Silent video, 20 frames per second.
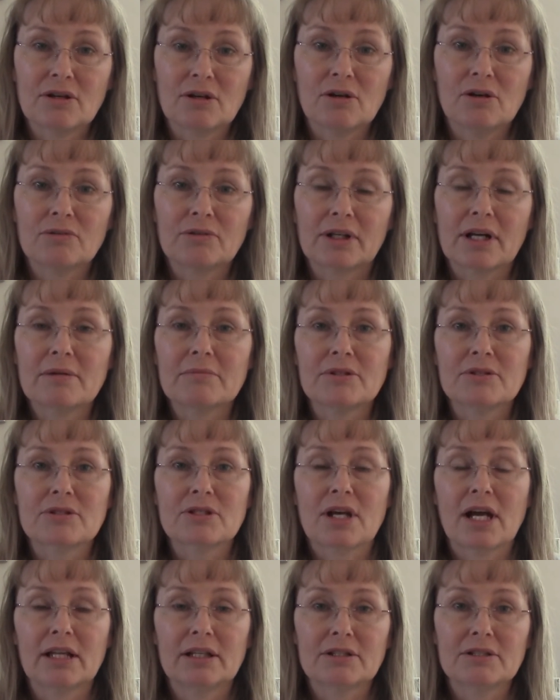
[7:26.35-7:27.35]
overcome those
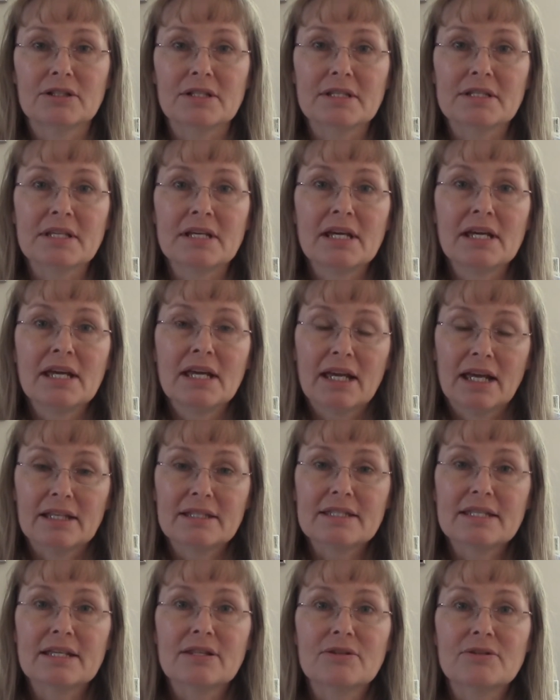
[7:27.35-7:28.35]
challenges,
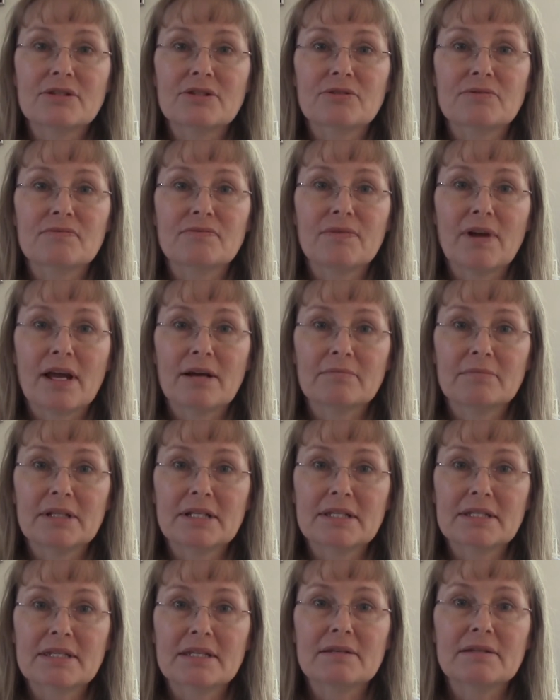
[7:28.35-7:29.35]
and seeing those
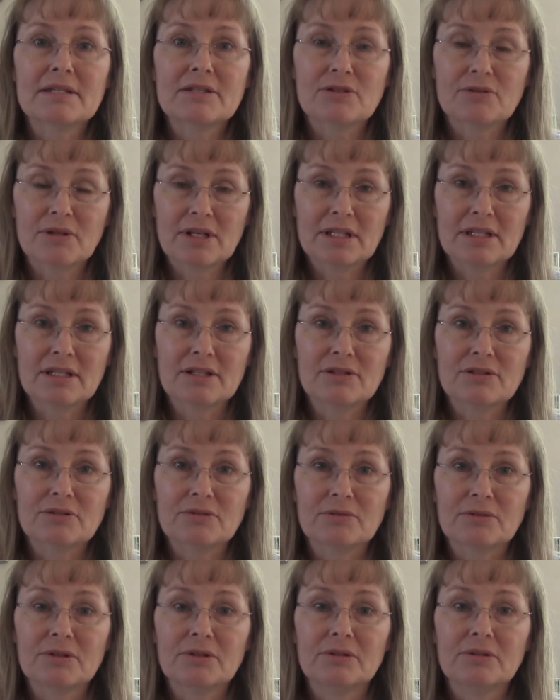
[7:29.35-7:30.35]
families strengthen
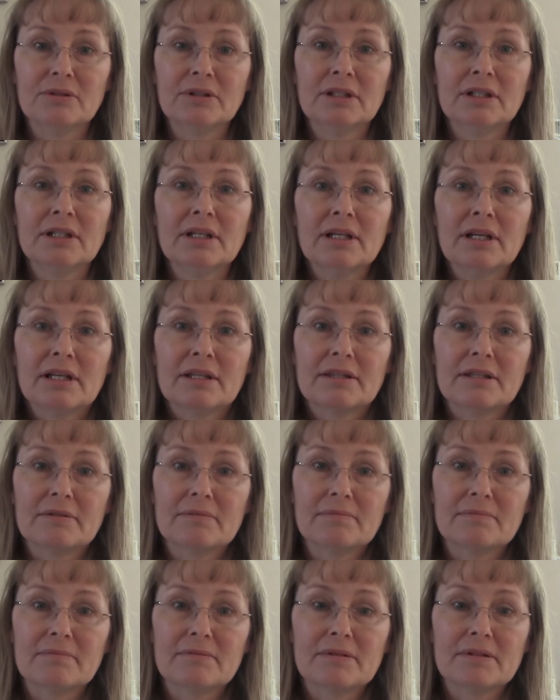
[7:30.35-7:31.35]
through
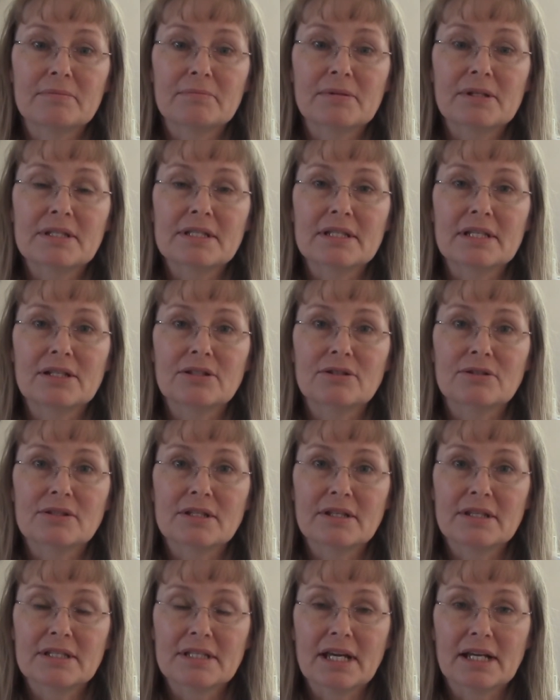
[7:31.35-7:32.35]
the
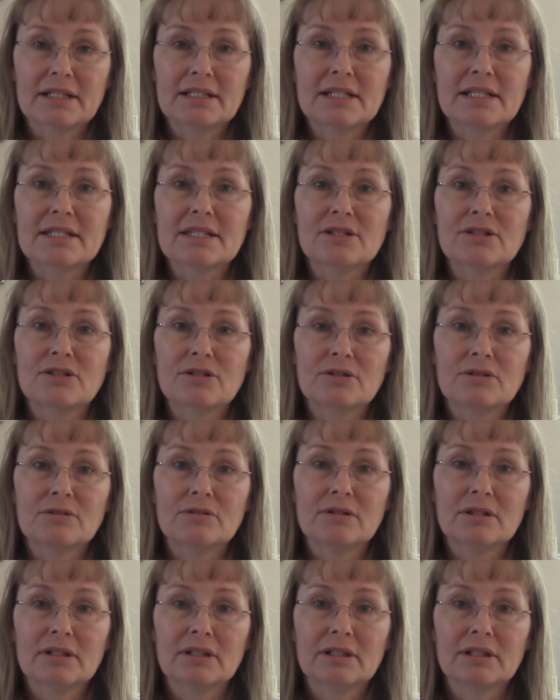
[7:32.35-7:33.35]
procedures and the techniques that
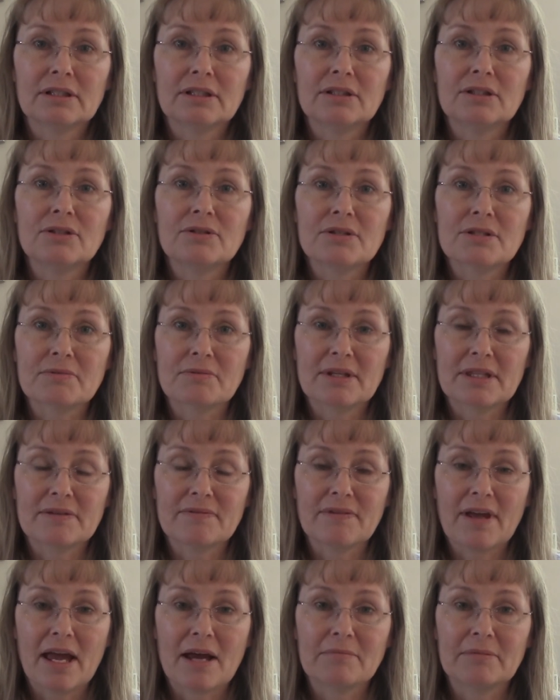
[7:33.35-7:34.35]
you use with the
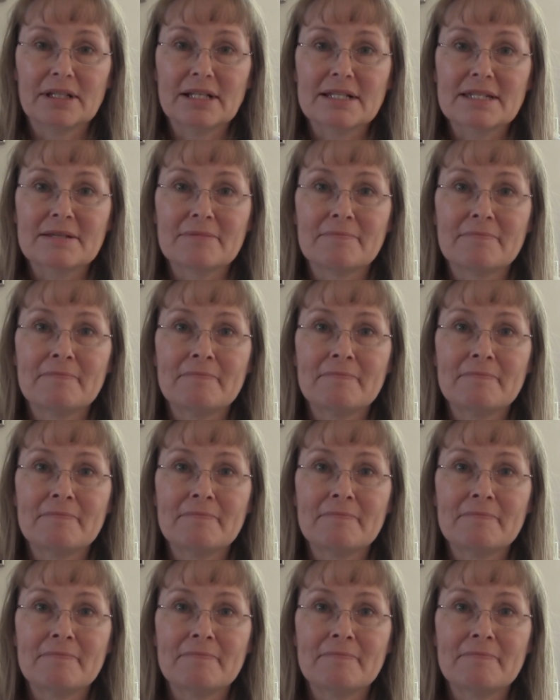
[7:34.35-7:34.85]
families.